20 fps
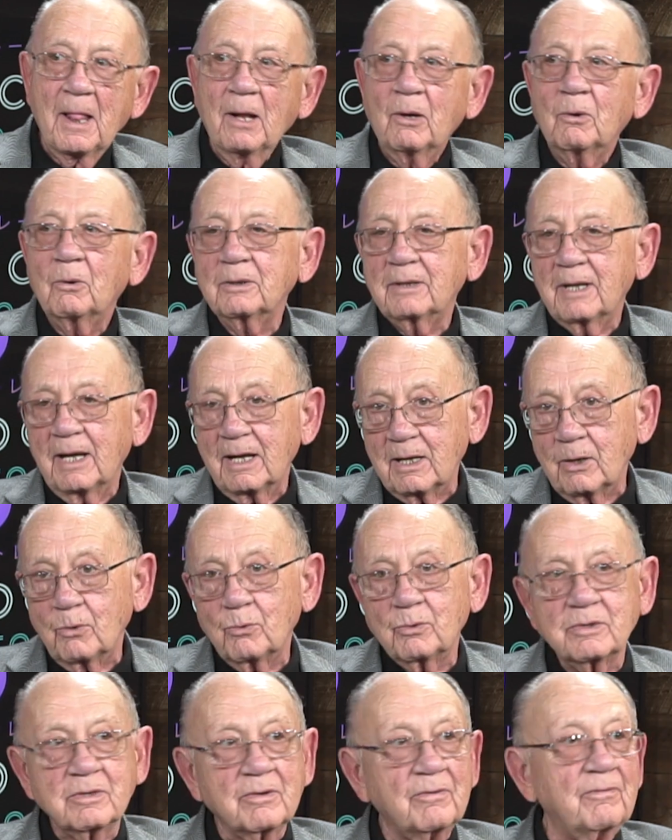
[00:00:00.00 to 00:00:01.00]
Well, Danny
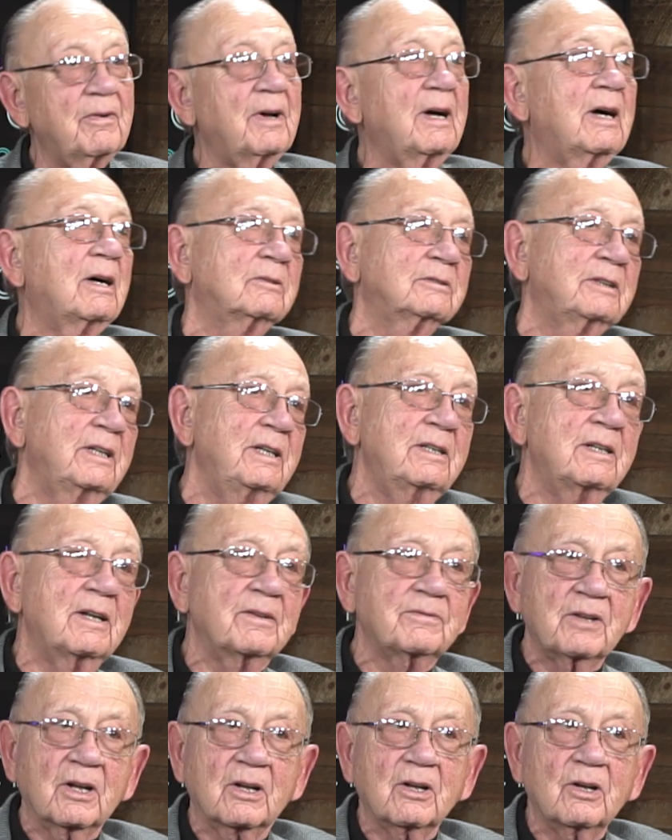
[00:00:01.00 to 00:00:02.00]
was involved. He left
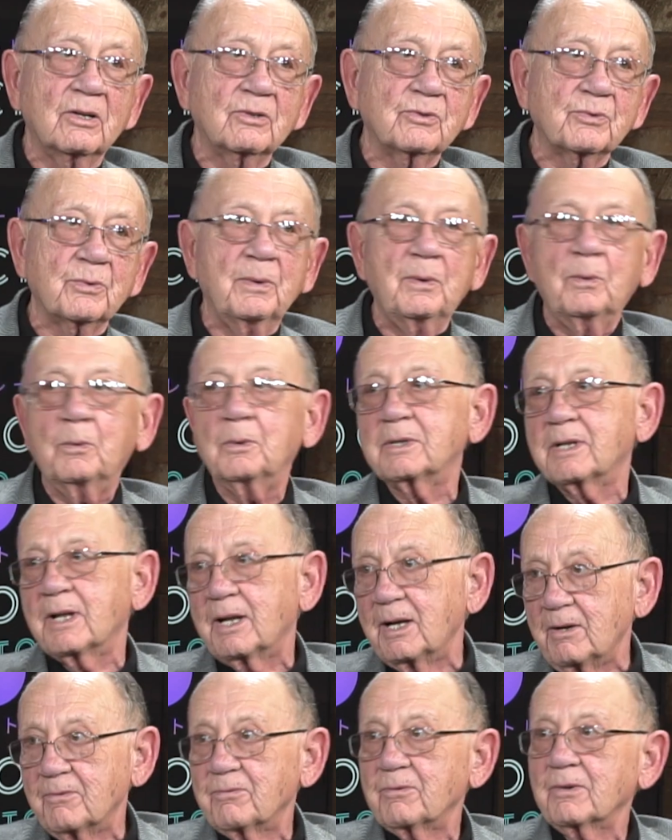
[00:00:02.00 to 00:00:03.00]
the country and went to
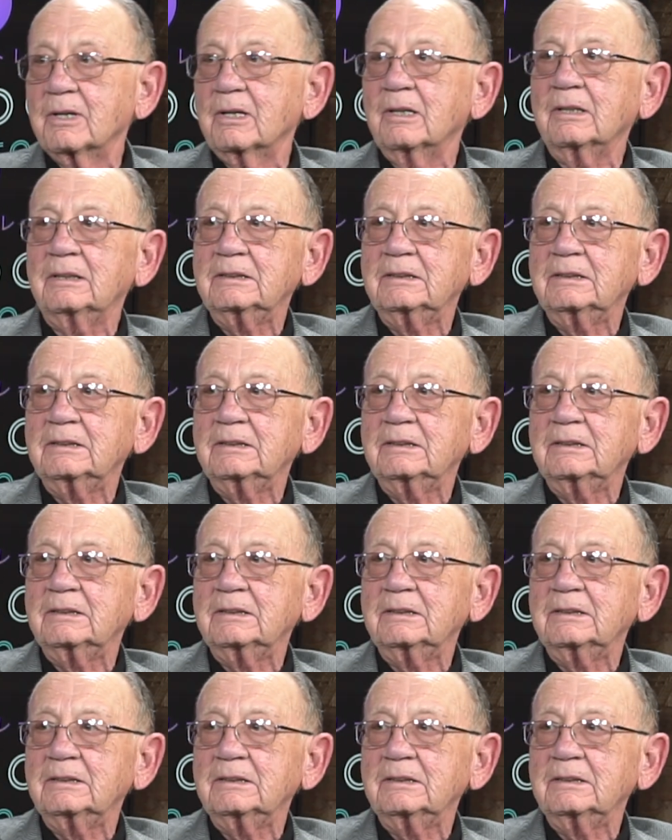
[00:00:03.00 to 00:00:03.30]
Africa.